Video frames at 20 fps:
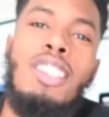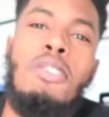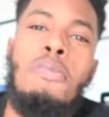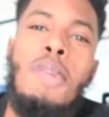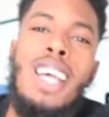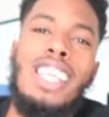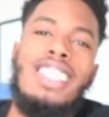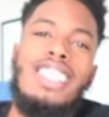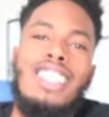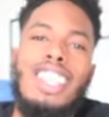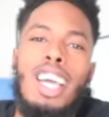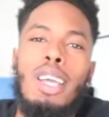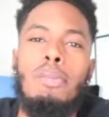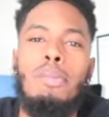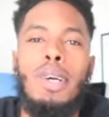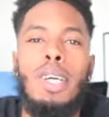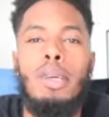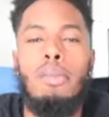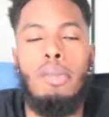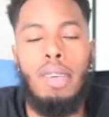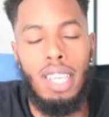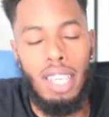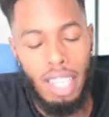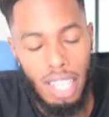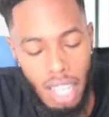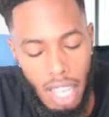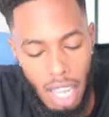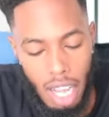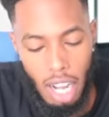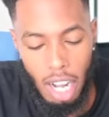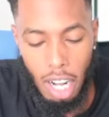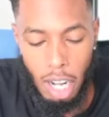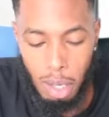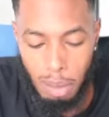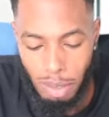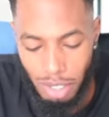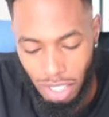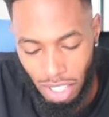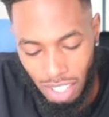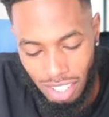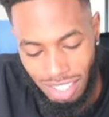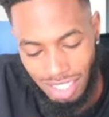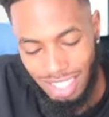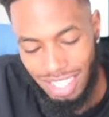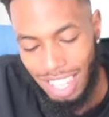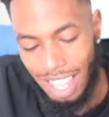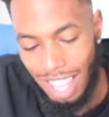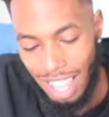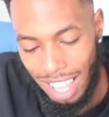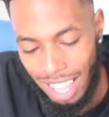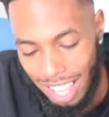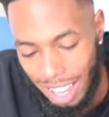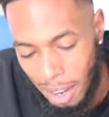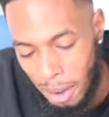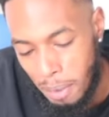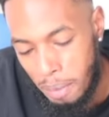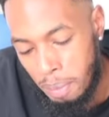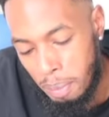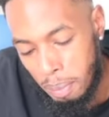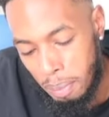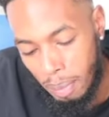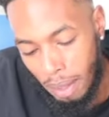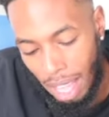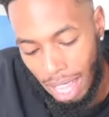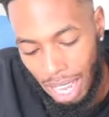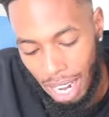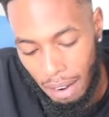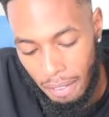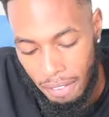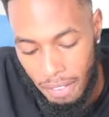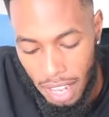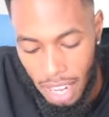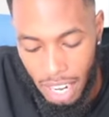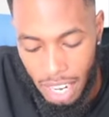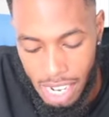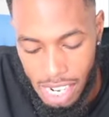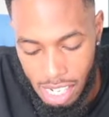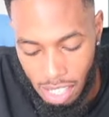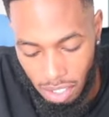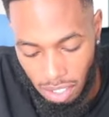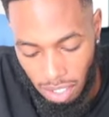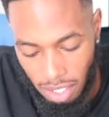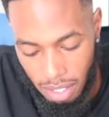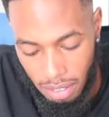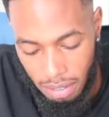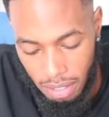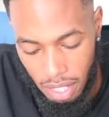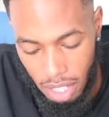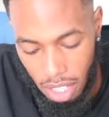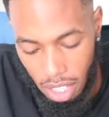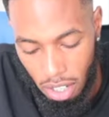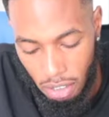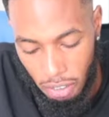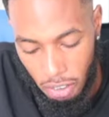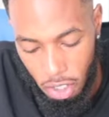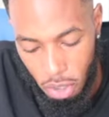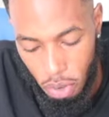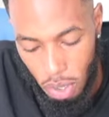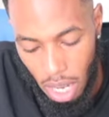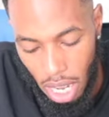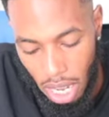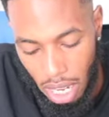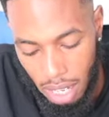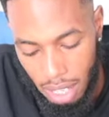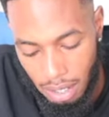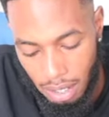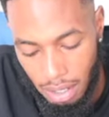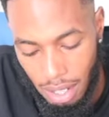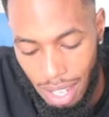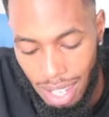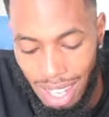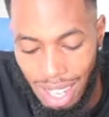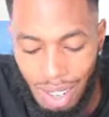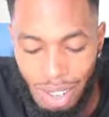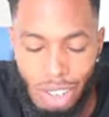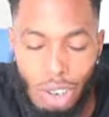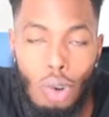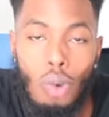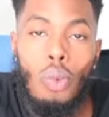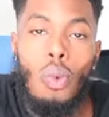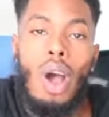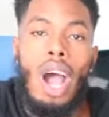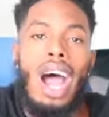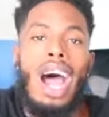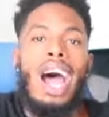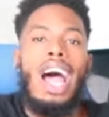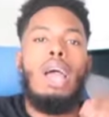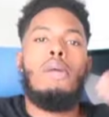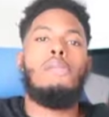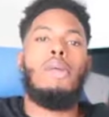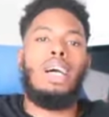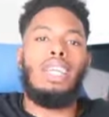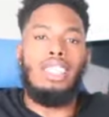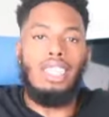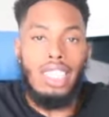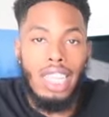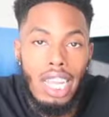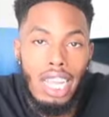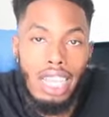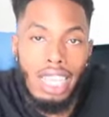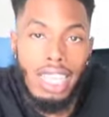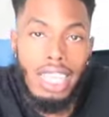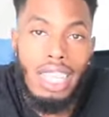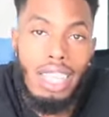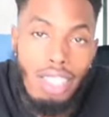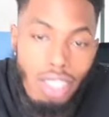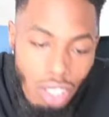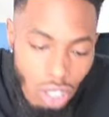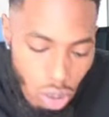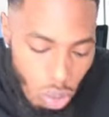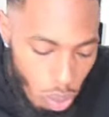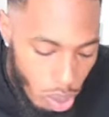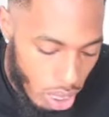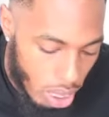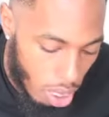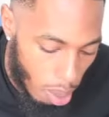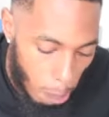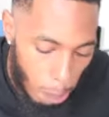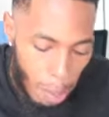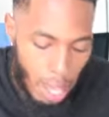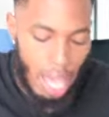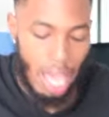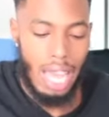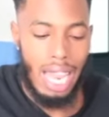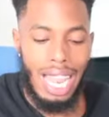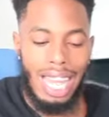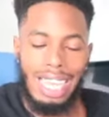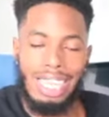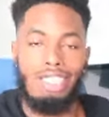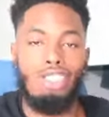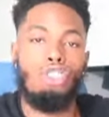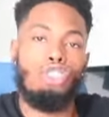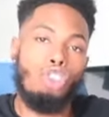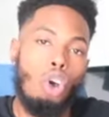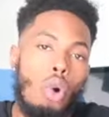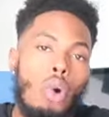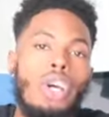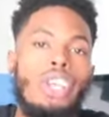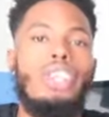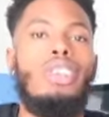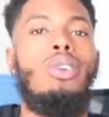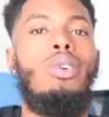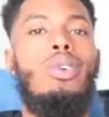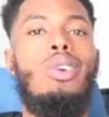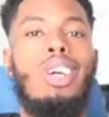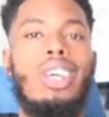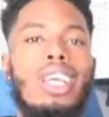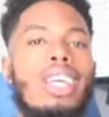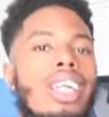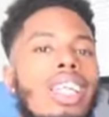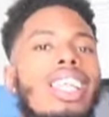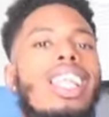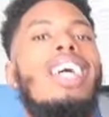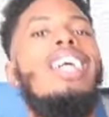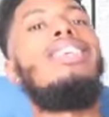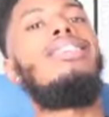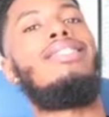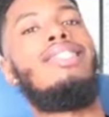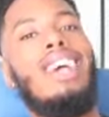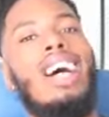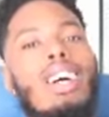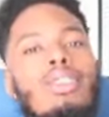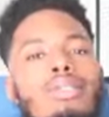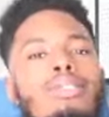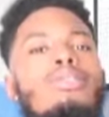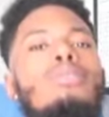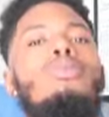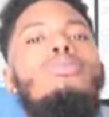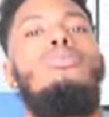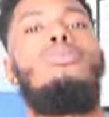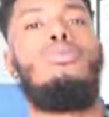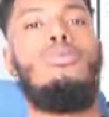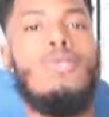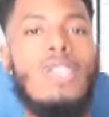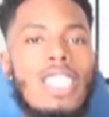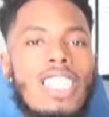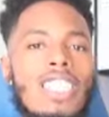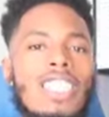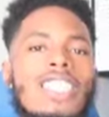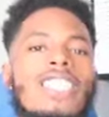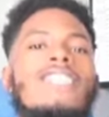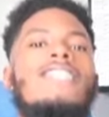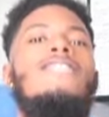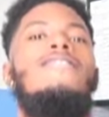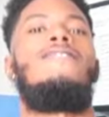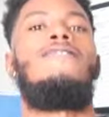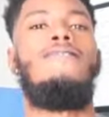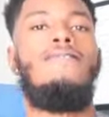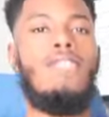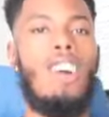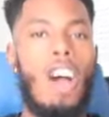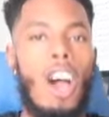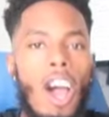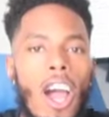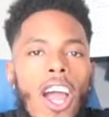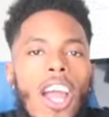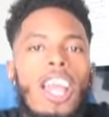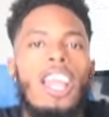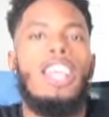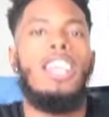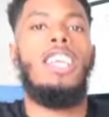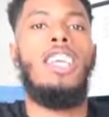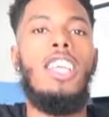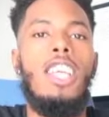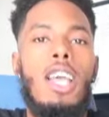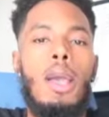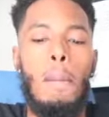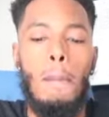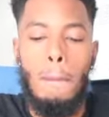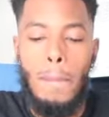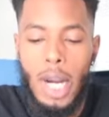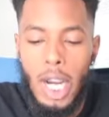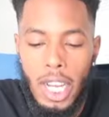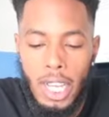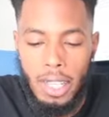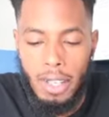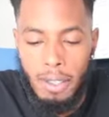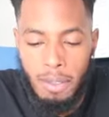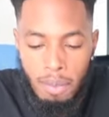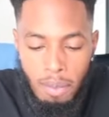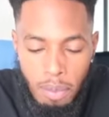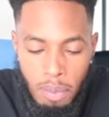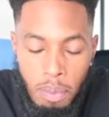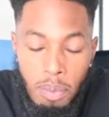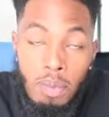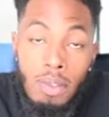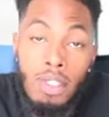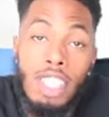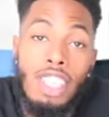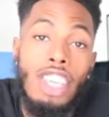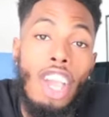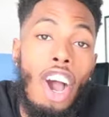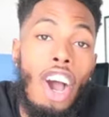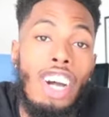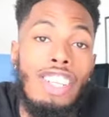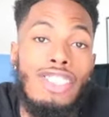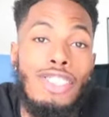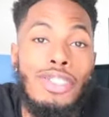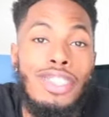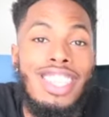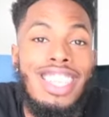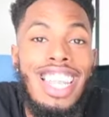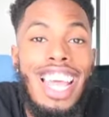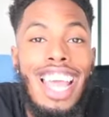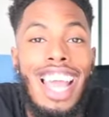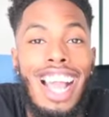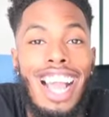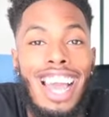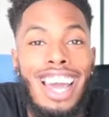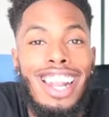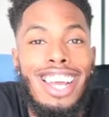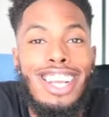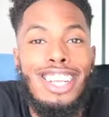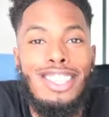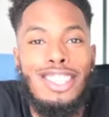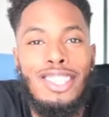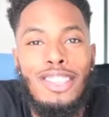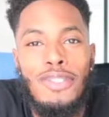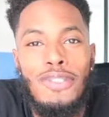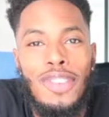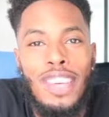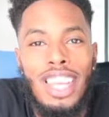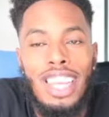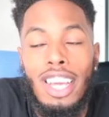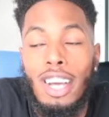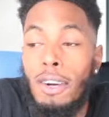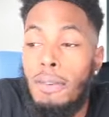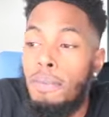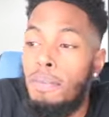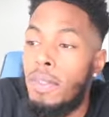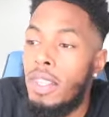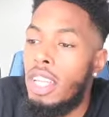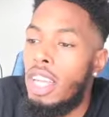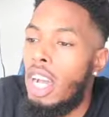Smash the like button, man. So today, I got a very interesting video for you guys. I don't know why my chair keeps squeaking, man. Like, it's so annoying. Like, stop squeaking, all right? But, y'all, so today I got an interesting video.